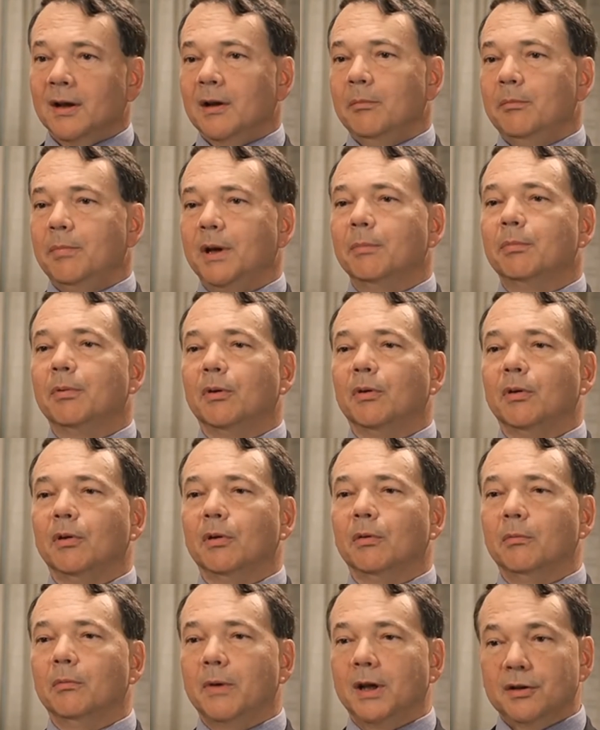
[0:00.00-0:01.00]

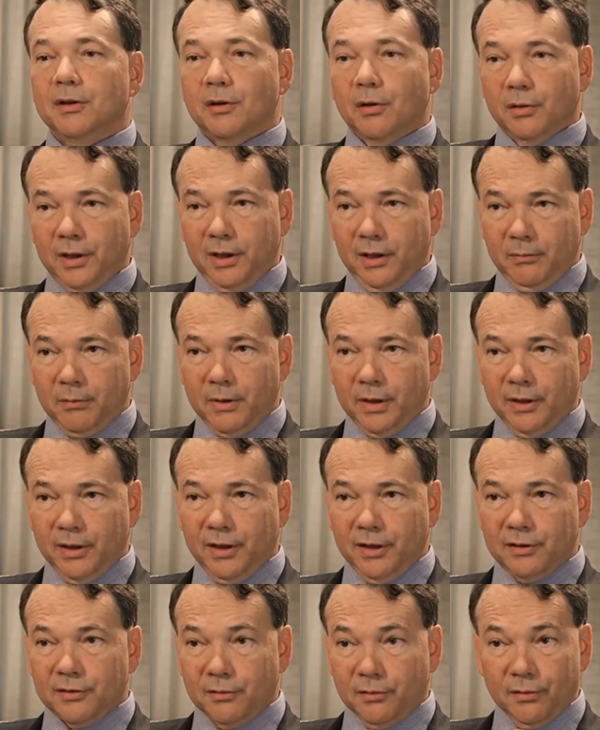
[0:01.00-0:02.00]
people may donate
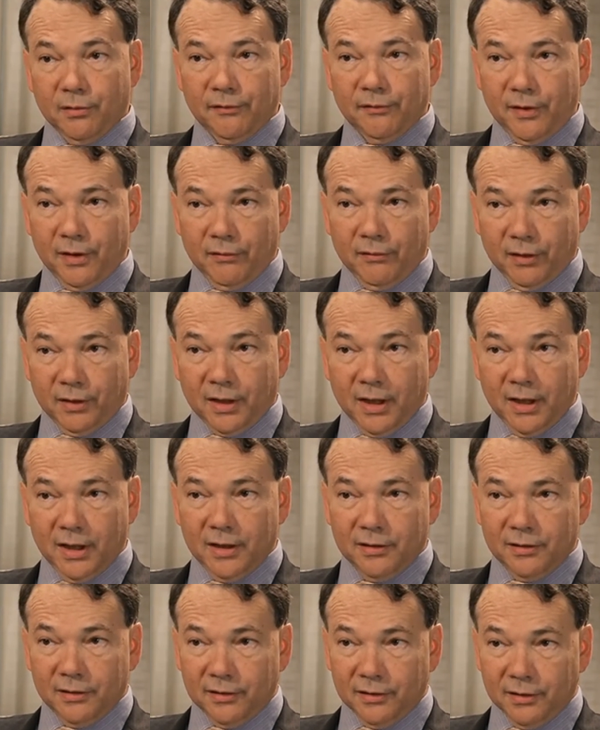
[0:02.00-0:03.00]
money to their favorite
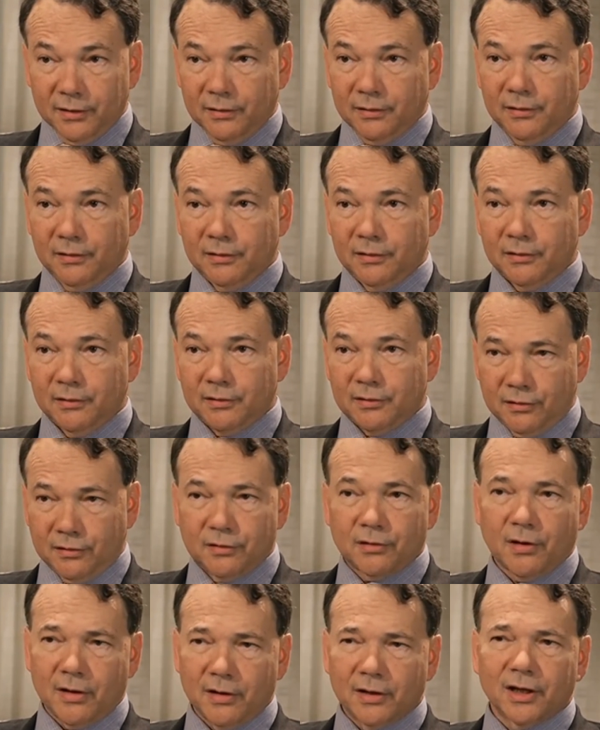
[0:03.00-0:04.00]
candidate to
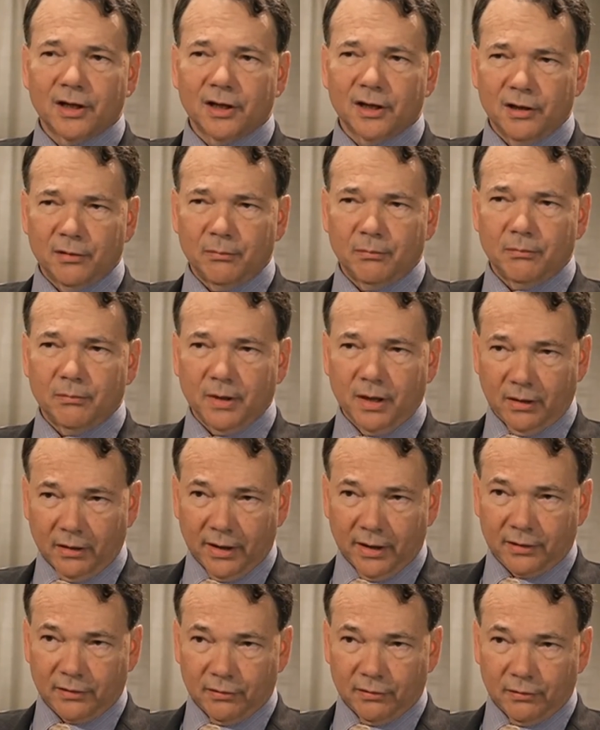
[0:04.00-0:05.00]
try to get him
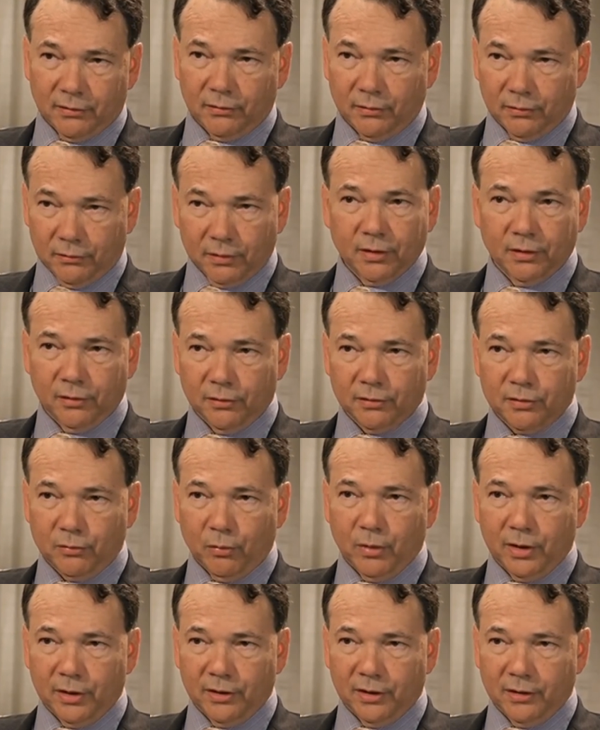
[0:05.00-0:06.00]
elected or to
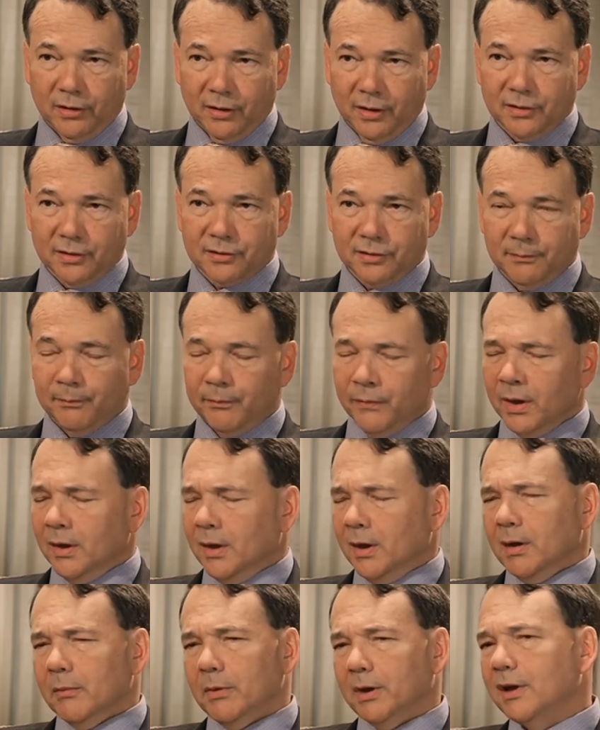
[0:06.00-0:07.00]
win an election.
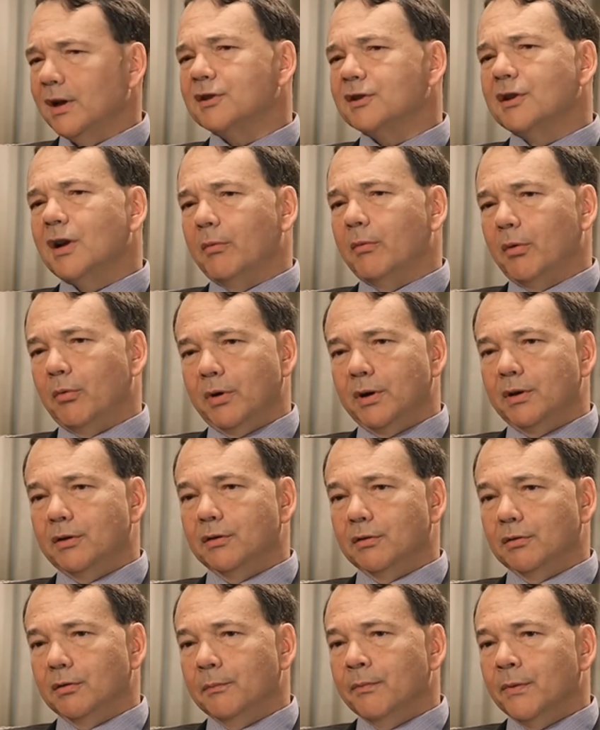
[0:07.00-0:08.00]
But that's not what we
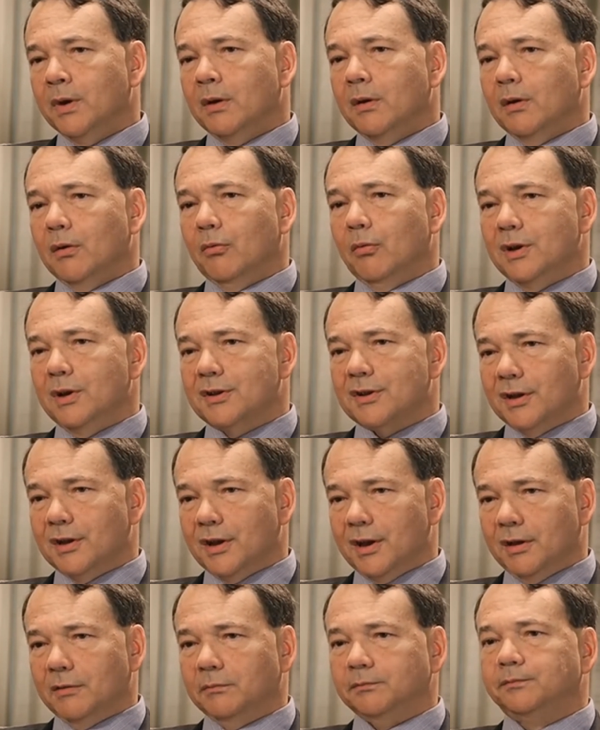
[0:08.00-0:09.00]
do. We
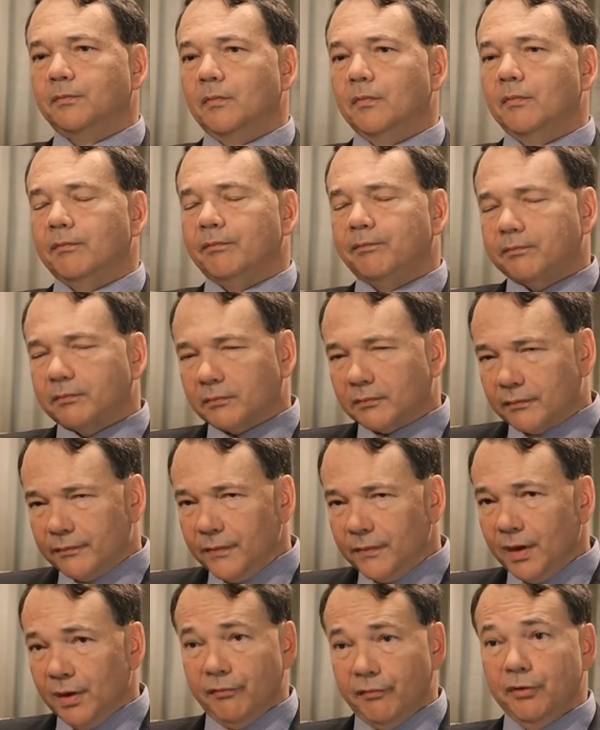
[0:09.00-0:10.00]
say,
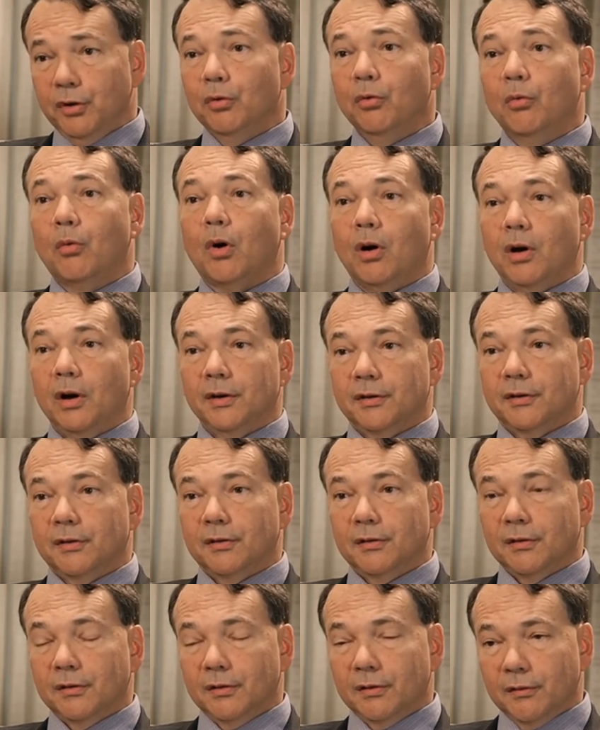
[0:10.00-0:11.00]
if you want
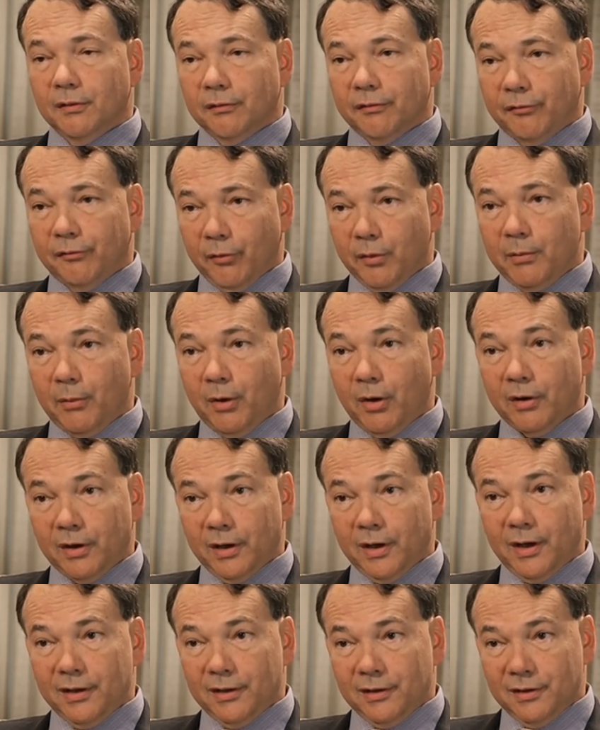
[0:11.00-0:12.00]
free market
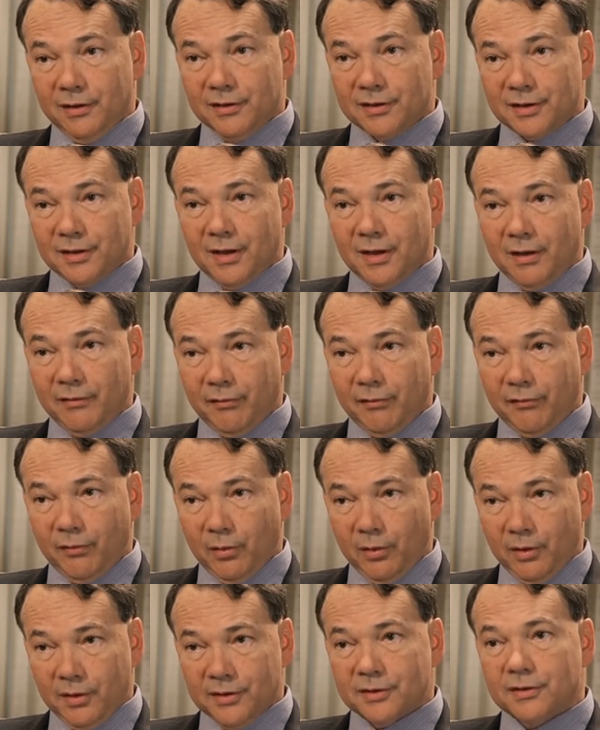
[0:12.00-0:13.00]
ideas to have a
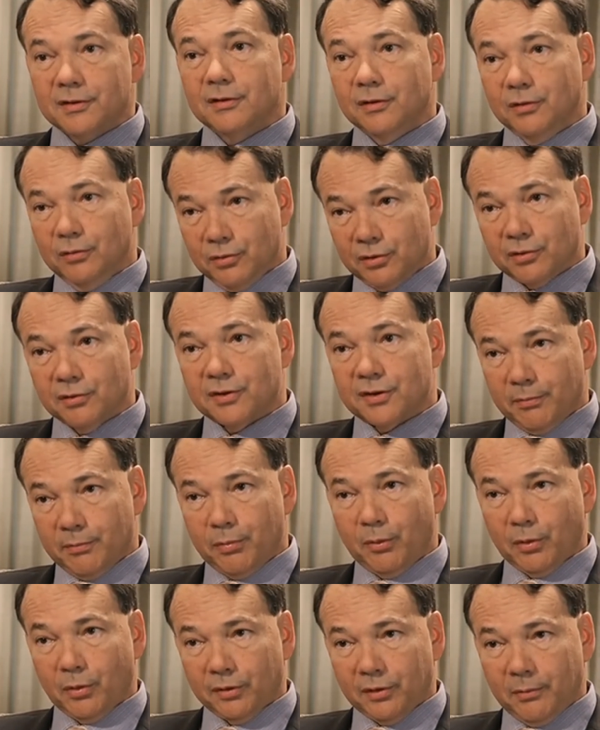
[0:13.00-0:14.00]
voice, you should
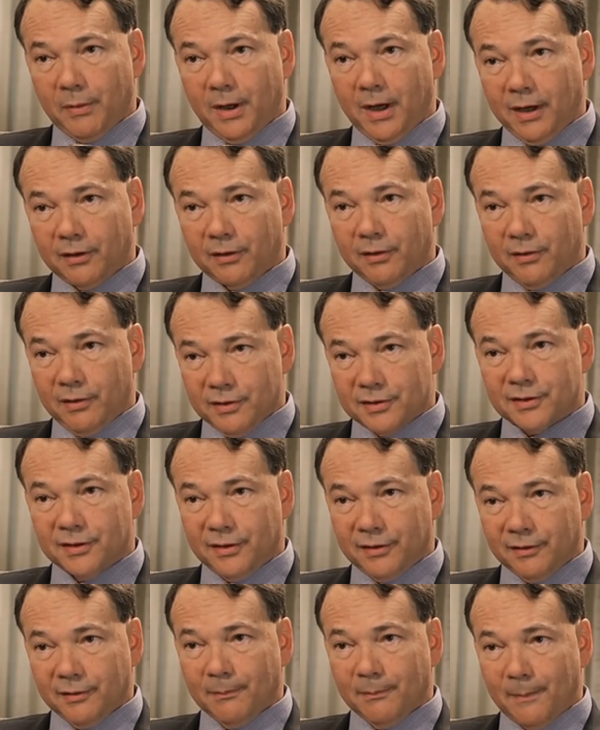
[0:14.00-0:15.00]
support the Mackinac
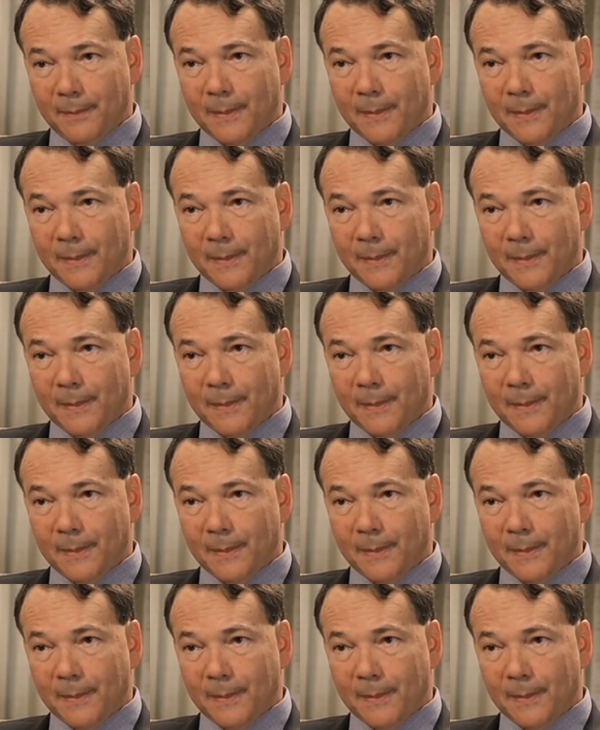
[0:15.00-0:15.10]
Center.